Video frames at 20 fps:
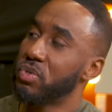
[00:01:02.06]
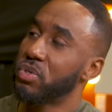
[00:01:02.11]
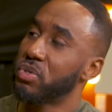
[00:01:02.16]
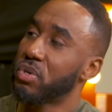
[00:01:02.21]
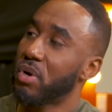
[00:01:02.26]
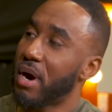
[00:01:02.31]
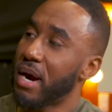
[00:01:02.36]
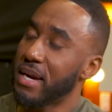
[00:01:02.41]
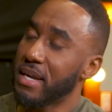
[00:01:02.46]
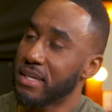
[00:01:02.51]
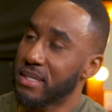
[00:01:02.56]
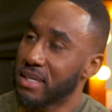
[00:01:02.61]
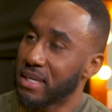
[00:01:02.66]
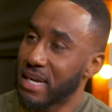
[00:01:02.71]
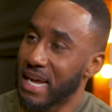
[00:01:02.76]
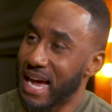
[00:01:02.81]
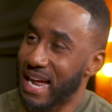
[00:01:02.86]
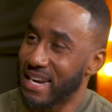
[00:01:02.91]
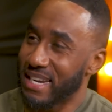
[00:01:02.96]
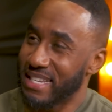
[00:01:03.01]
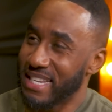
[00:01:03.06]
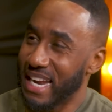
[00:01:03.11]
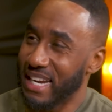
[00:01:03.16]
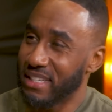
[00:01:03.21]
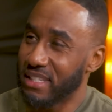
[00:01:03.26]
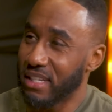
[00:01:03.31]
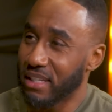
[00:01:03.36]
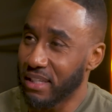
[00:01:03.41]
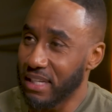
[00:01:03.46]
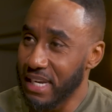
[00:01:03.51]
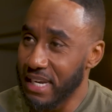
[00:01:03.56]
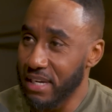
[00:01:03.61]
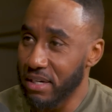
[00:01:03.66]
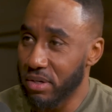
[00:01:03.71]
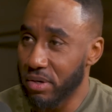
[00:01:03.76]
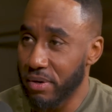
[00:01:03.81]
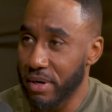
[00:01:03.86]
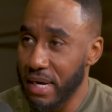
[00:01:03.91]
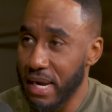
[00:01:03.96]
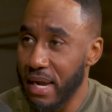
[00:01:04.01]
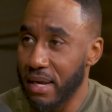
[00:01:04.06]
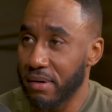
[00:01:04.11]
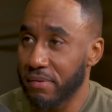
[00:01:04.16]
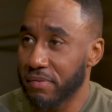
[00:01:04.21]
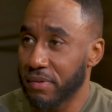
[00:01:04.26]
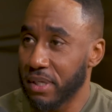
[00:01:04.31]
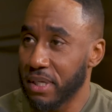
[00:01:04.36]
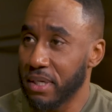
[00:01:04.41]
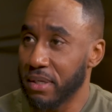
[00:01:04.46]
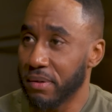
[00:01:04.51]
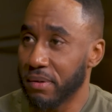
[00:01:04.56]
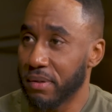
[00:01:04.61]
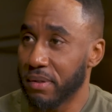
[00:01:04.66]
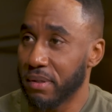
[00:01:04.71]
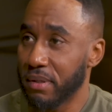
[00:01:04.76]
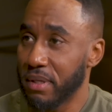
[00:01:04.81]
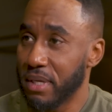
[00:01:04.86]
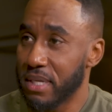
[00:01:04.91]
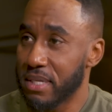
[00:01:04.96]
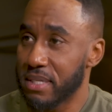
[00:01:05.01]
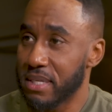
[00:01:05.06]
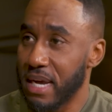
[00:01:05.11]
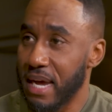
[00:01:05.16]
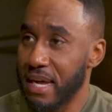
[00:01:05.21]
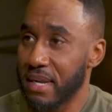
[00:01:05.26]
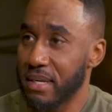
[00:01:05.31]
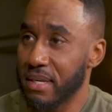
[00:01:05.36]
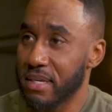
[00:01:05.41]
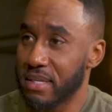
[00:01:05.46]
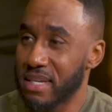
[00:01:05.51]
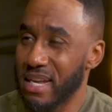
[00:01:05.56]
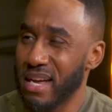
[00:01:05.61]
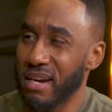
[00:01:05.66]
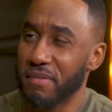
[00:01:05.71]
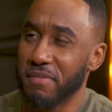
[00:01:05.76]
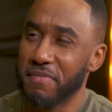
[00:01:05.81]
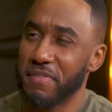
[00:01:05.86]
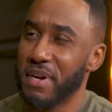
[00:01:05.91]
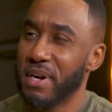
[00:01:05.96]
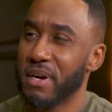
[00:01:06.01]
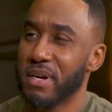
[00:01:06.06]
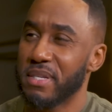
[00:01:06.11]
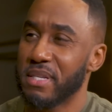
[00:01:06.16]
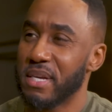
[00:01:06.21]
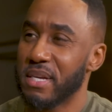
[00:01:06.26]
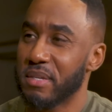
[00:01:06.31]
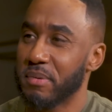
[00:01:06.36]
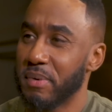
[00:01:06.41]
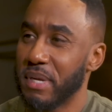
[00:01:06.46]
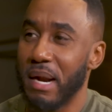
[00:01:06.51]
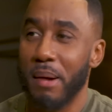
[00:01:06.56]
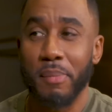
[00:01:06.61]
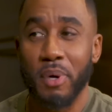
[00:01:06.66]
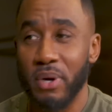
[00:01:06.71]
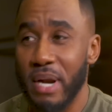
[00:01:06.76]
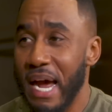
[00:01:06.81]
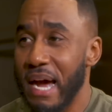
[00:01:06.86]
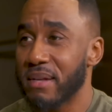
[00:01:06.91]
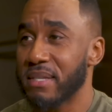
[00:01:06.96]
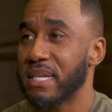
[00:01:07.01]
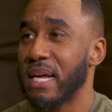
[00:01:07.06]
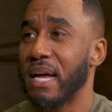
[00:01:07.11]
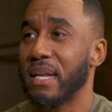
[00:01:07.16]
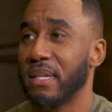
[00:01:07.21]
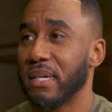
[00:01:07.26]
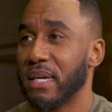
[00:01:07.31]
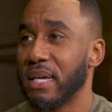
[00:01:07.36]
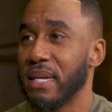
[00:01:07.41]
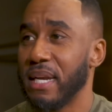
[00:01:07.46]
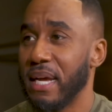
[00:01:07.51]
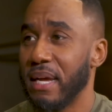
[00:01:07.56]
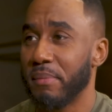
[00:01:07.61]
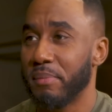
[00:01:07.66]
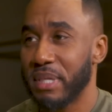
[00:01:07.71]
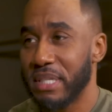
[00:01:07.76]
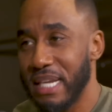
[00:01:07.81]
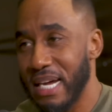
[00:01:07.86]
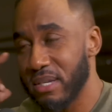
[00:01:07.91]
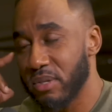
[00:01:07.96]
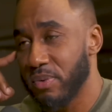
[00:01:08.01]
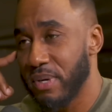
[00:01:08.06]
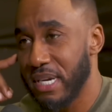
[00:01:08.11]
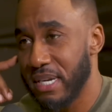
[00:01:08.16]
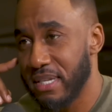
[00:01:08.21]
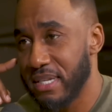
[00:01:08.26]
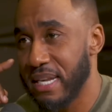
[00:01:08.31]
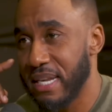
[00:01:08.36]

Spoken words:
started to kind of take the lead creatively. Is that a fair assessment? I'm on the outside looking in, but that's what it